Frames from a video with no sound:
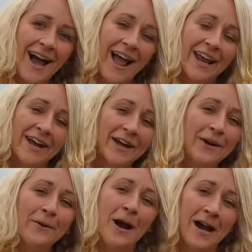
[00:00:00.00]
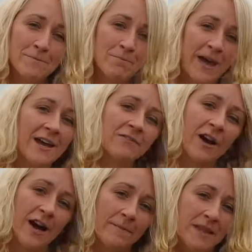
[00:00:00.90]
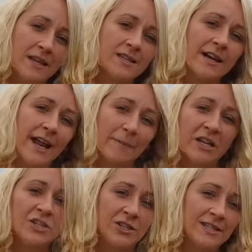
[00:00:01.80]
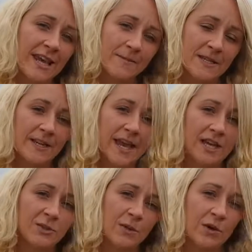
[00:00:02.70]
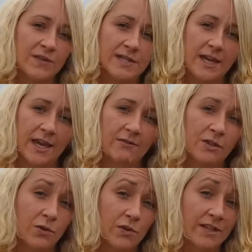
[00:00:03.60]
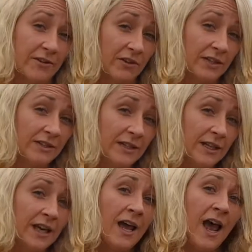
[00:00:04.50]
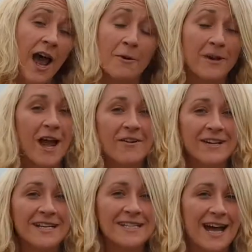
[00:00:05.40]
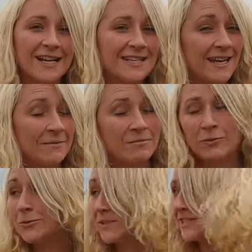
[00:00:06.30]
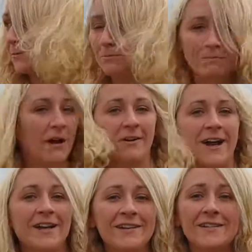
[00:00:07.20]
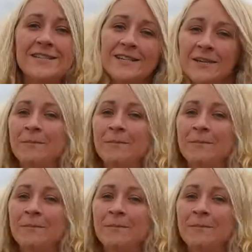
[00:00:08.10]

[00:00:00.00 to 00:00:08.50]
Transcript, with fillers: Hello, I'm Bev. I'm the Dynamic Dunescapes Engagement Officer here in North Devon. Uh, we're currently sat at Braunton Burrows.